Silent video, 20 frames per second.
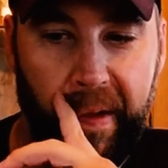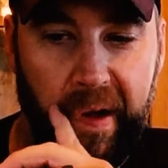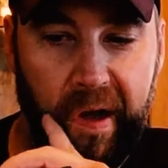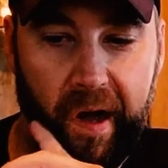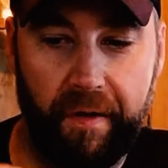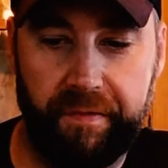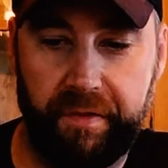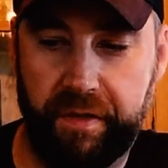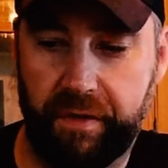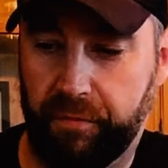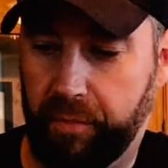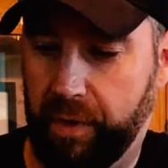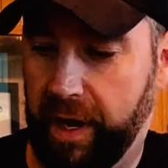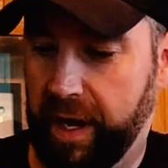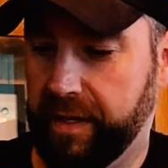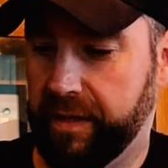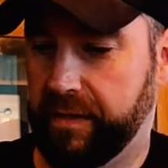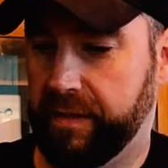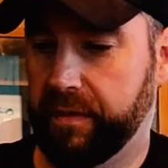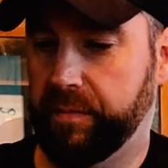off to the
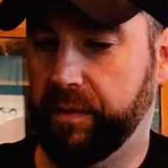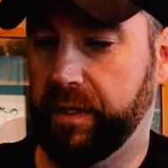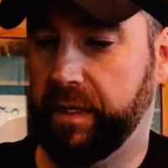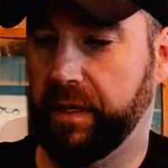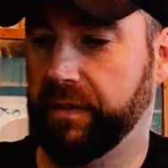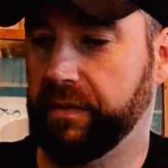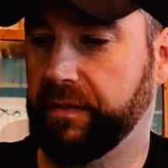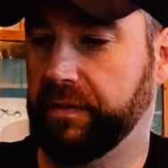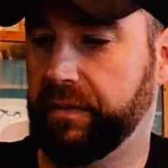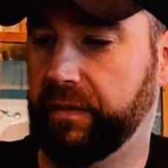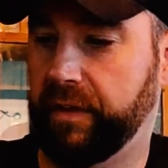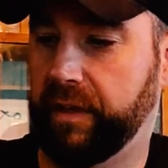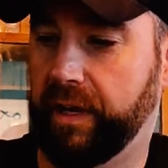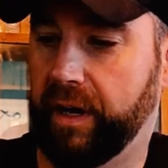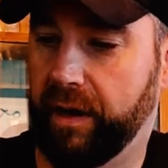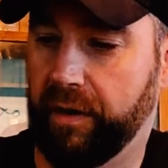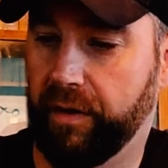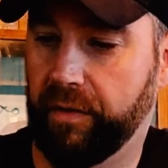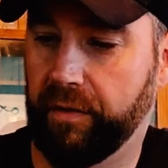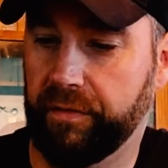right because the
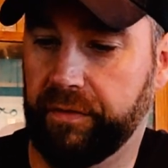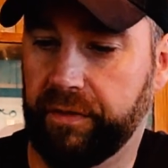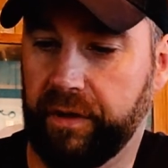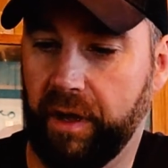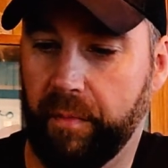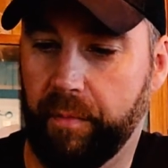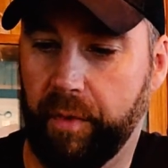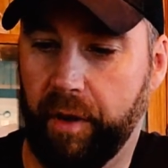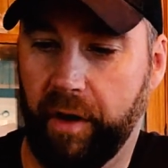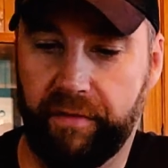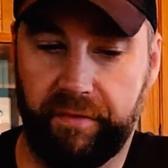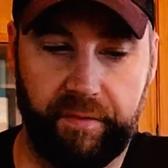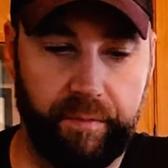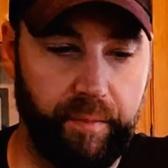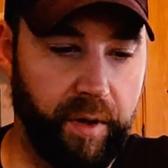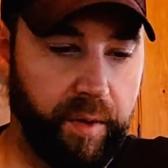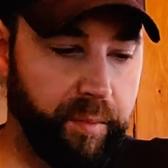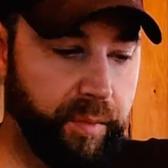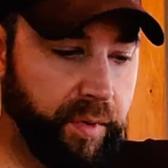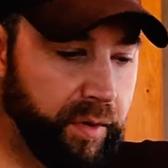arrows come off
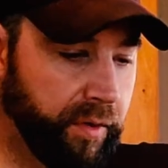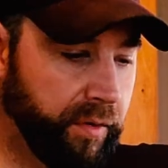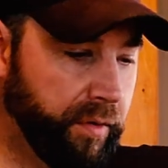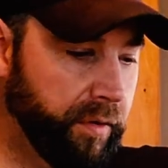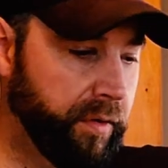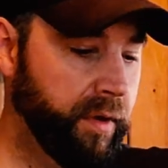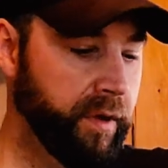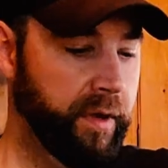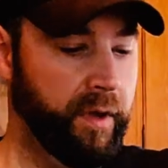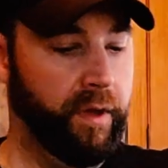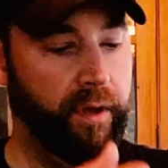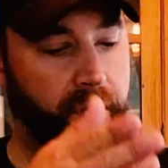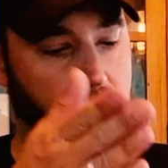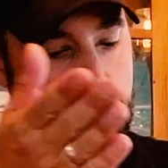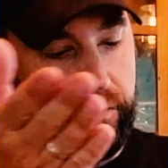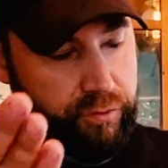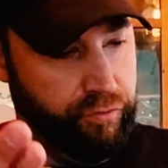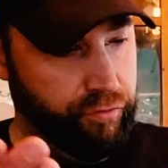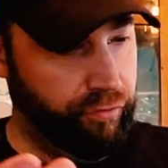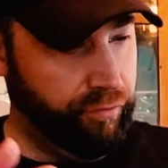my bow
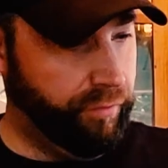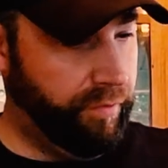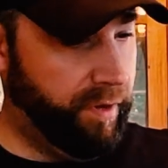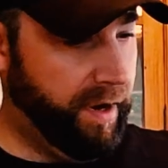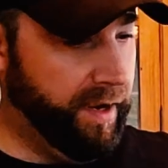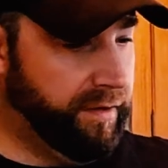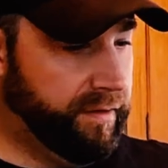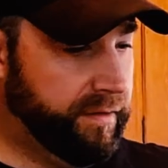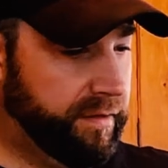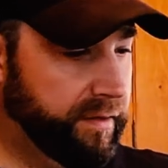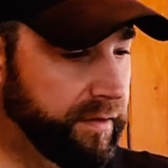to the right.